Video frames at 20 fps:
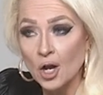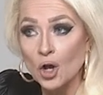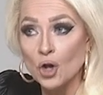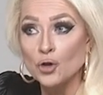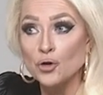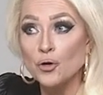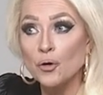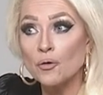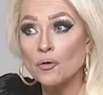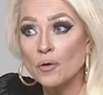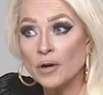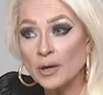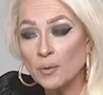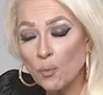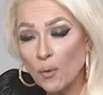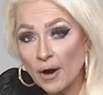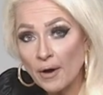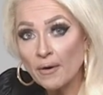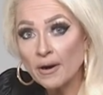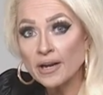You're going to
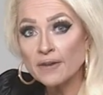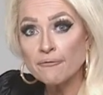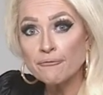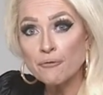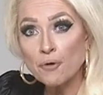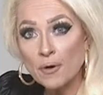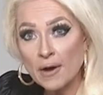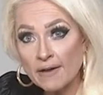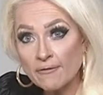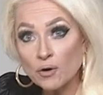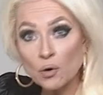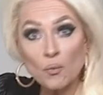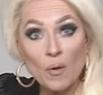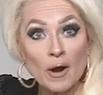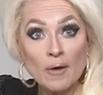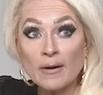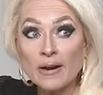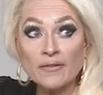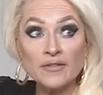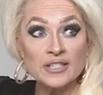wear it forever. Wear
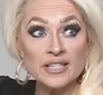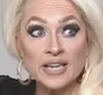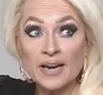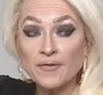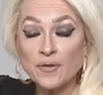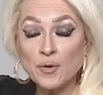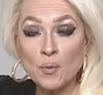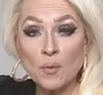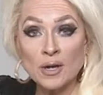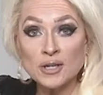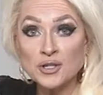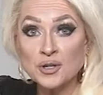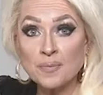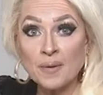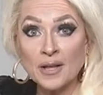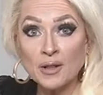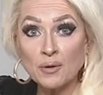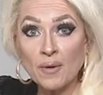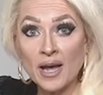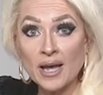it every day if you want to, by
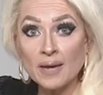the way,